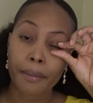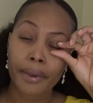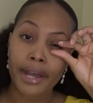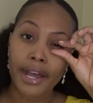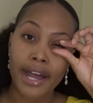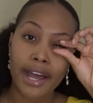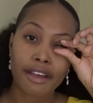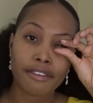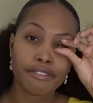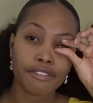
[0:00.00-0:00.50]
but
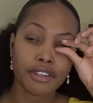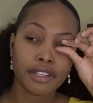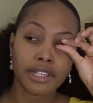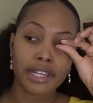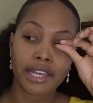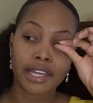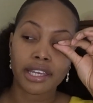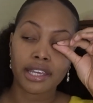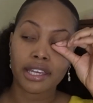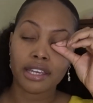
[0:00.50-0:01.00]
I feel
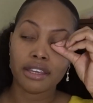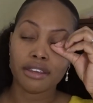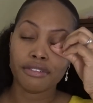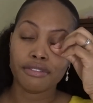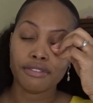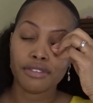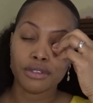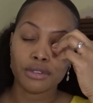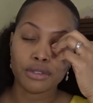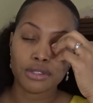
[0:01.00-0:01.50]
like
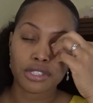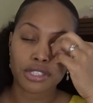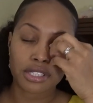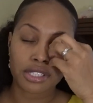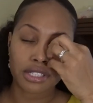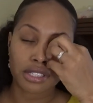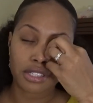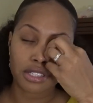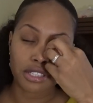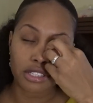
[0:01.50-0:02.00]
if you just
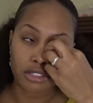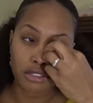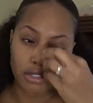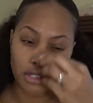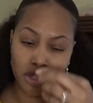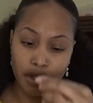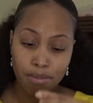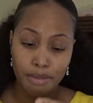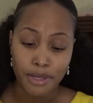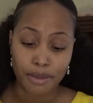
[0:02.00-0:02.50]
continue
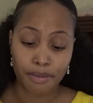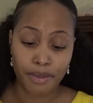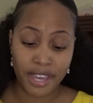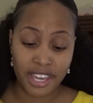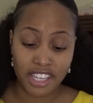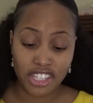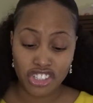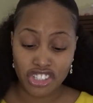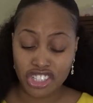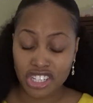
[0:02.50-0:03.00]
to be
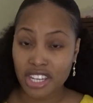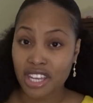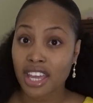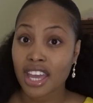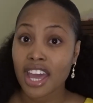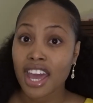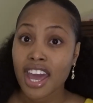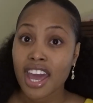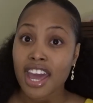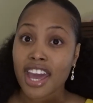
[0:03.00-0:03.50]

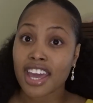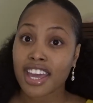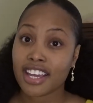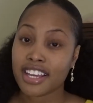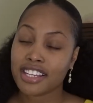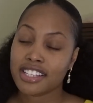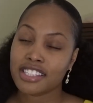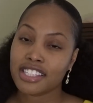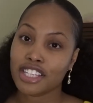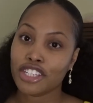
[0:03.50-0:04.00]
patient and
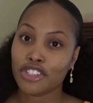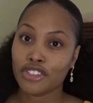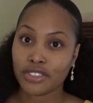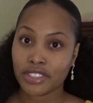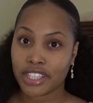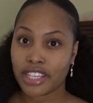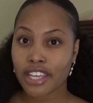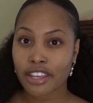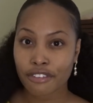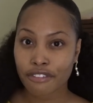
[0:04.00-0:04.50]
continue
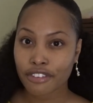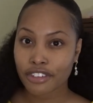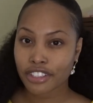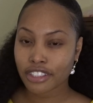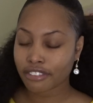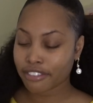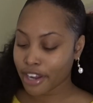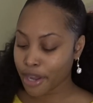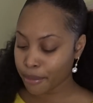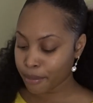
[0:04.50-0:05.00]
looking for
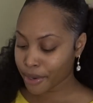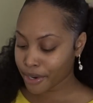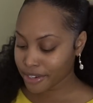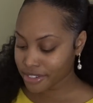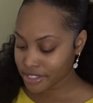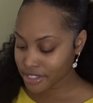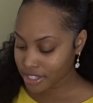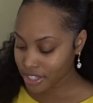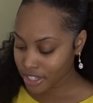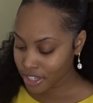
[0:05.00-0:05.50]
the right
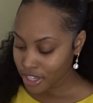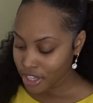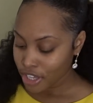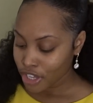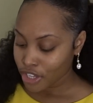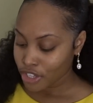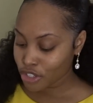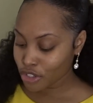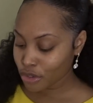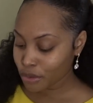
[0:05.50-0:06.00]
person,
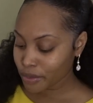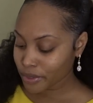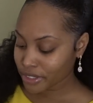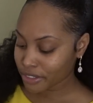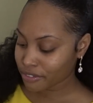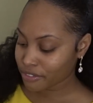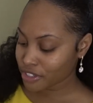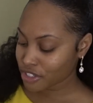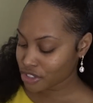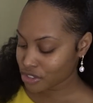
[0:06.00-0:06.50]
you will
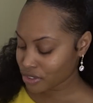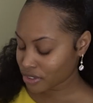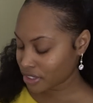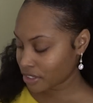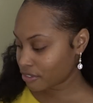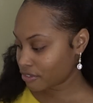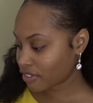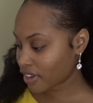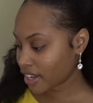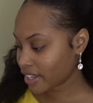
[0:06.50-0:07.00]

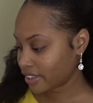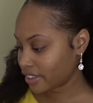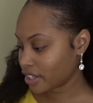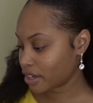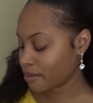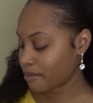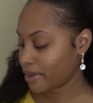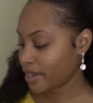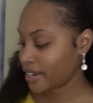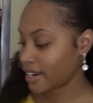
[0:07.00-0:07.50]
eventually find
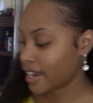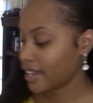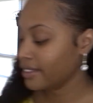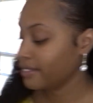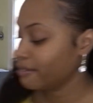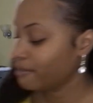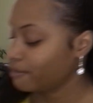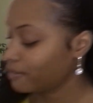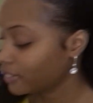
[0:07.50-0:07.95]
them. And I